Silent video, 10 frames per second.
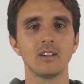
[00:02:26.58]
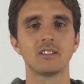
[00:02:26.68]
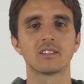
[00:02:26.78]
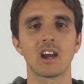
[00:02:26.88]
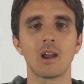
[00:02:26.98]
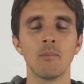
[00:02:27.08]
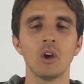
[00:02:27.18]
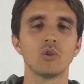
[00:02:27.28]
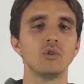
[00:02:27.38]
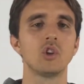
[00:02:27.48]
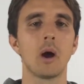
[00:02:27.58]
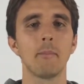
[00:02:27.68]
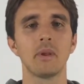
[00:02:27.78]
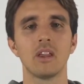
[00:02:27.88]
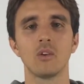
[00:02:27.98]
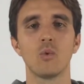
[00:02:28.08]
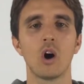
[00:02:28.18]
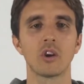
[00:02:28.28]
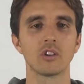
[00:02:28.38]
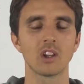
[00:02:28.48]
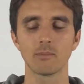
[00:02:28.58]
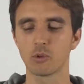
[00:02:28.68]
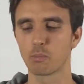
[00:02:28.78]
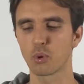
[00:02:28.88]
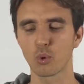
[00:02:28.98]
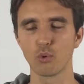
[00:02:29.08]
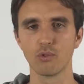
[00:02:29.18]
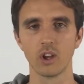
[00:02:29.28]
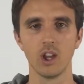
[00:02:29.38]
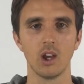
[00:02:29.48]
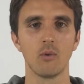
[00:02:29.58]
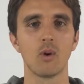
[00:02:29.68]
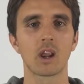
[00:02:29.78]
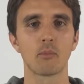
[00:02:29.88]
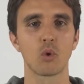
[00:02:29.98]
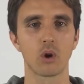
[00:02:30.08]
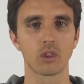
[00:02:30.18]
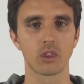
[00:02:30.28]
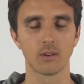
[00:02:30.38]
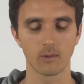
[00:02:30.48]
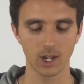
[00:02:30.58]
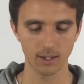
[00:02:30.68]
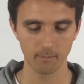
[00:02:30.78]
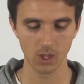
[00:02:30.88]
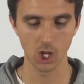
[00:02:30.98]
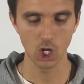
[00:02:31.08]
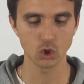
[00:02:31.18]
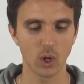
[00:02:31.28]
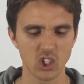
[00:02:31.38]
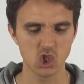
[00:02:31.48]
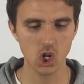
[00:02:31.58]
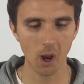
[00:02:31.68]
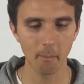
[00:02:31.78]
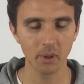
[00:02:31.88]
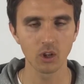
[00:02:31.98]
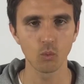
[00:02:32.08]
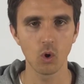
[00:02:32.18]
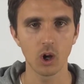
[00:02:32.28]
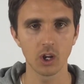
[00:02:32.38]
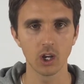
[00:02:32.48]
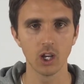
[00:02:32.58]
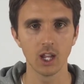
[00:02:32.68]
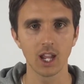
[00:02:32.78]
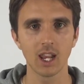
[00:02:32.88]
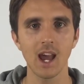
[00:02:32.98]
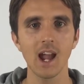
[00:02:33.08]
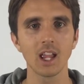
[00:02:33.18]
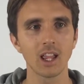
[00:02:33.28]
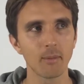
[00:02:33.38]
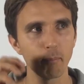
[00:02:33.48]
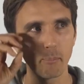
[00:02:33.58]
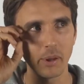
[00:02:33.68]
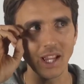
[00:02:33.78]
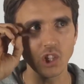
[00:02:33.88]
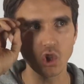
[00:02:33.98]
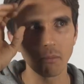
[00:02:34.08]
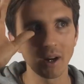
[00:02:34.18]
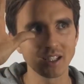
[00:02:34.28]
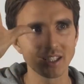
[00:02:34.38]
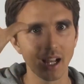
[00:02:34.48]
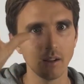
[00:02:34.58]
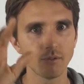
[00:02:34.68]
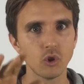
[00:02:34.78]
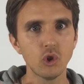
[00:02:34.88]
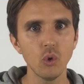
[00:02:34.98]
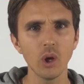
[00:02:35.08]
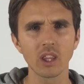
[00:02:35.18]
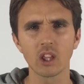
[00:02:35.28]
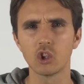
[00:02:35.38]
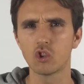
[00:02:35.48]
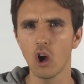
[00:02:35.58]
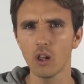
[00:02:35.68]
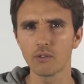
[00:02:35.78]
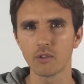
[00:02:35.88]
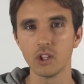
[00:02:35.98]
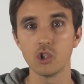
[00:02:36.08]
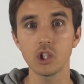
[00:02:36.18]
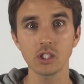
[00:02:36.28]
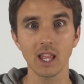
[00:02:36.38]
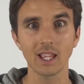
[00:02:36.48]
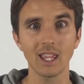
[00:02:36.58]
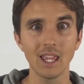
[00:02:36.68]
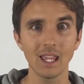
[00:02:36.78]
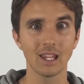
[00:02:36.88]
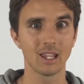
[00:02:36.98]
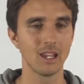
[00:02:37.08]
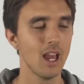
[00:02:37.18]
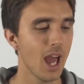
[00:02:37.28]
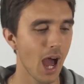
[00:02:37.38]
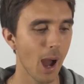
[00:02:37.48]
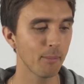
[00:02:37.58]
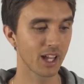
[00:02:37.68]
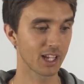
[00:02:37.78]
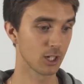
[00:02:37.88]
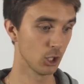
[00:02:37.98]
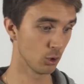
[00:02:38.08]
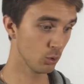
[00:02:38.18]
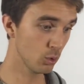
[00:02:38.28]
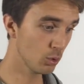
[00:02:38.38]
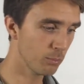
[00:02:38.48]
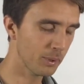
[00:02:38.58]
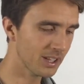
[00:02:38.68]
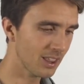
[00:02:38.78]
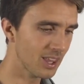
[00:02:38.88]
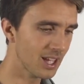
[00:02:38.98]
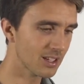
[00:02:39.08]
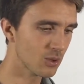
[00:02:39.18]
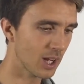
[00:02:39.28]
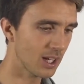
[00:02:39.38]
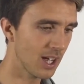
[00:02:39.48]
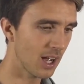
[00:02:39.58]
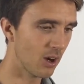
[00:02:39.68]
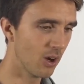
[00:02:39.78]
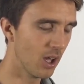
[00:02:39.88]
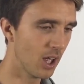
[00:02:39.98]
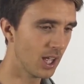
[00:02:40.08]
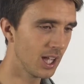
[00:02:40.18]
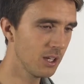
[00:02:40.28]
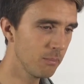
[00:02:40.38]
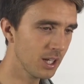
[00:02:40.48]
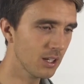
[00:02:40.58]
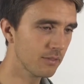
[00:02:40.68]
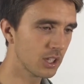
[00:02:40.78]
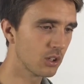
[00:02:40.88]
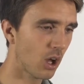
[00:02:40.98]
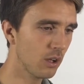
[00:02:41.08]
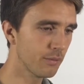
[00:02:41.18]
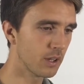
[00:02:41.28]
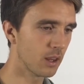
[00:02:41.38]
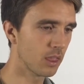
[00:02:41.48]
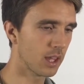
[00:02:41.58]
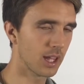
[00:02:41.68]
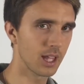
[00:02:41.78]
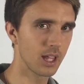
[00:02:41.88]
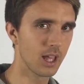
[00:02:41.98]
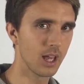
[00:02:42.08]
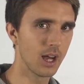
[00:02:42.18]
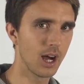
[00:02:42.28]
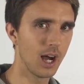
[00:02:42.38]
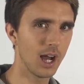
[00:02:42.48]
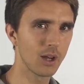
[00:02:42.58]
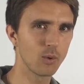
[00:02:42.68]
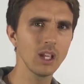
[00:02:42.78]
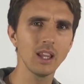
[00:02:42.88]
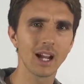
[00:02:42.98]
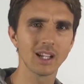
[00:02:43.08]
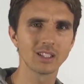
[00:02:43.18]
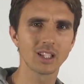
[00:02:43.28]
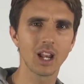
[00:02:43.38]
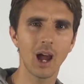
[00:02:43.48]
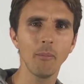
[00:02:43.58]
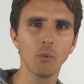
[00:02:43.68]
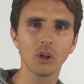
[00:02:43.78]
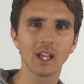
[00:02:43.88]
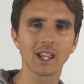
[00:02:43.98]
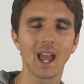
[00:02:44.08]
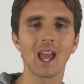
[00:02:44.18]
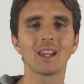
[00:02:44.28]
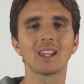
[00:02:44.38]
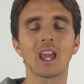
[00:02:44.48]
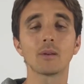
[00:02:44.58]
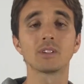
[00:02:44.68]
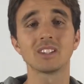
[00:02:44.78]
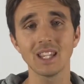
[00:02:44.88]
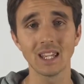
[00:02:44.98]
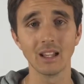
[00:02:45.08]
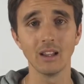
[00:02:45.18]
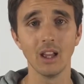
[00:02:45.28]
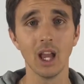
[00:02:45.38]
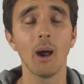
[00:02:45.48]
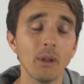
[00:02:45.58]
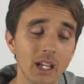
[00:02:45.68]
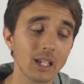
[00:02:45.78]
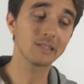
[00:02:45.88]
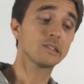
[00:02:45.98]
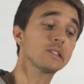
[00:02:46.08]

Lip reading: it's time to jump in the water. Time to prove what I'm worth, right? So I jump in the water and I picture myself doing the dolphin just like he did. I'm like, ooh, but the thing is right now, in the middle of the dolphin thingy, I realized that I'm more like a handicapped seal. I'm like,